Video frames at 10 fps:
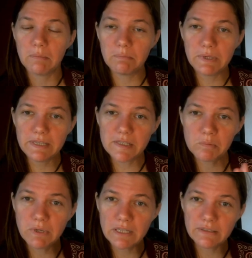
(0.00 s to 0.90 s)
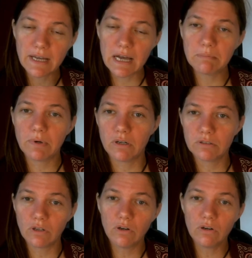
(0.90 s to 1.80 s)
be split up
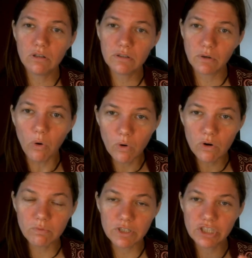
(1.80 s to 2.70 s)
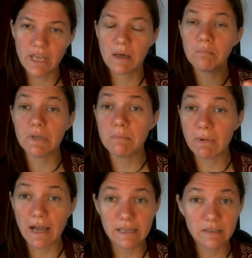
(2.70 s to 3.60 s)
on all the ore which can be
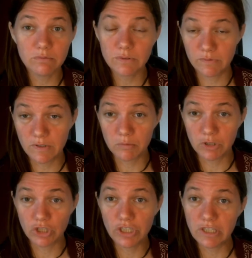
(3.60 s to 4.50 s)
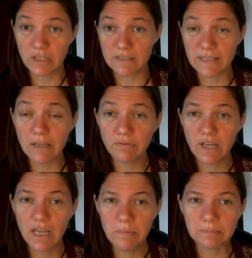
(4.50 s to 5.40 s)
mined with this machine in its
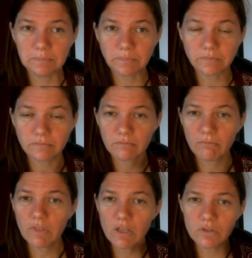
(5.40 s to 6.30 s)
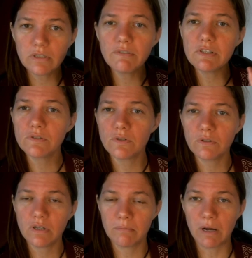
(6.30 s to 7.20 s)
lifetime. So there is a
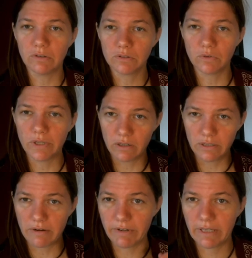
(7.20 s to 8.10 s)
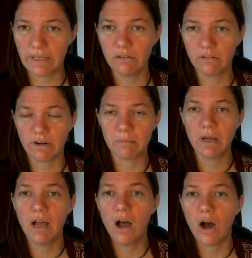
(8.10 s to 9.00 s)
certain amount going on every kilogram
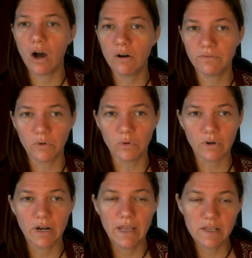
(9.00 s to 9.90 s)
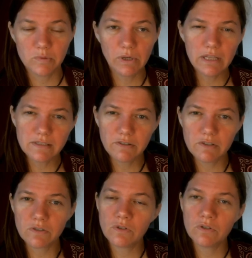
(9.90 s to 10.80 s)
of ore, as well as there
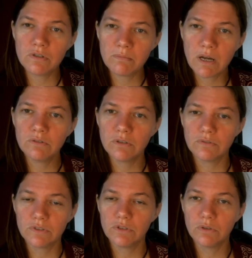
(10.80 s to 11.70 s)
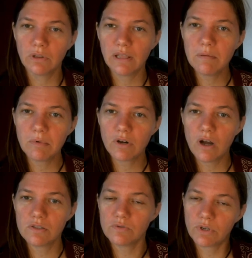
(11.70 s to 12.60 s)
is a certain amount of the total labor
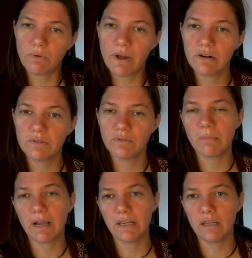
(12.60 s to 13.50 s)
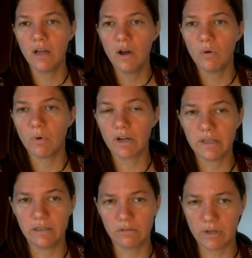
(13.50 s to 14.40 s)
cost required for mining 1
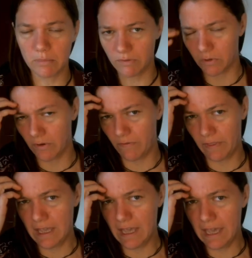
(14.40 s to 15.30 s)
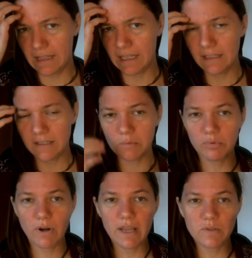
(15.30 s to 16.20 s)
kilogram of ore. And then this
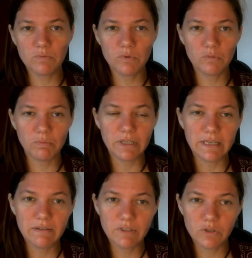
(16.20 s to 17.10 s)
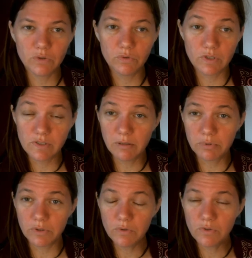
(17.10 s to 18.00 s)
price would be given to the steel
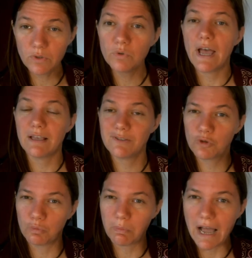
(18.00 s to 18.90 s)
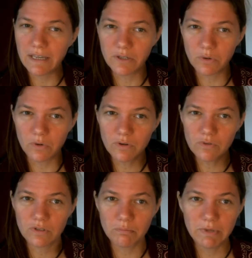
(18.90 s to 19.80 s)
producer who has to buy the ore.
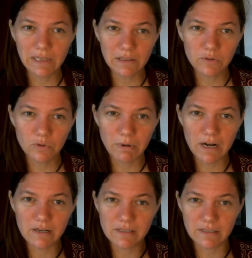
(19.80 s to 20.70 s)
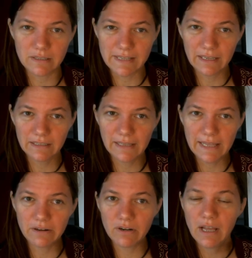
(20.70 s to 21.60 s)
So the middle two bars in the second
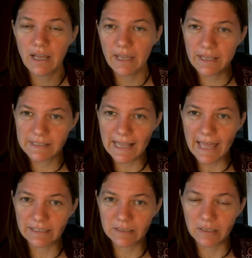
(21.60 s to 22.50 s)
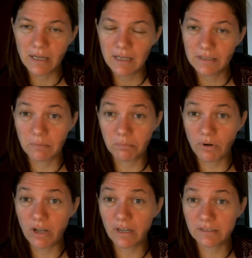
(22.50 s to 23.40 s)
layer is like the
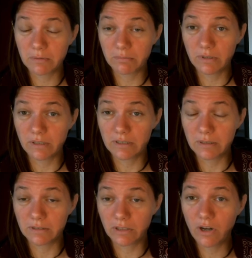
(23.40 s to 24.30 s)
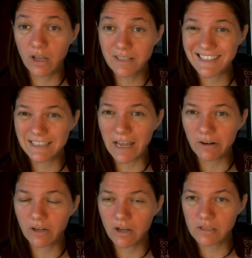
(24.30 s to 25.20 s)
product, the cost, the
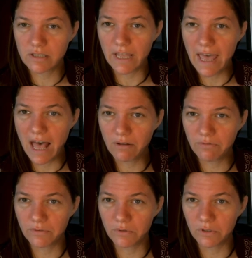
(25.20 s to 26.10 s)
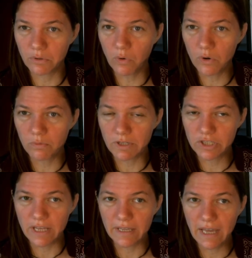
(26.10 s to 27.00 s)
direct cost they have for the ore
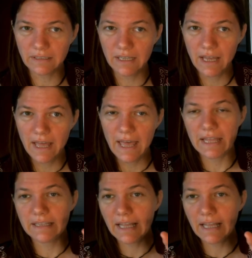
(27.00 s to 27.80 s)
which they get. And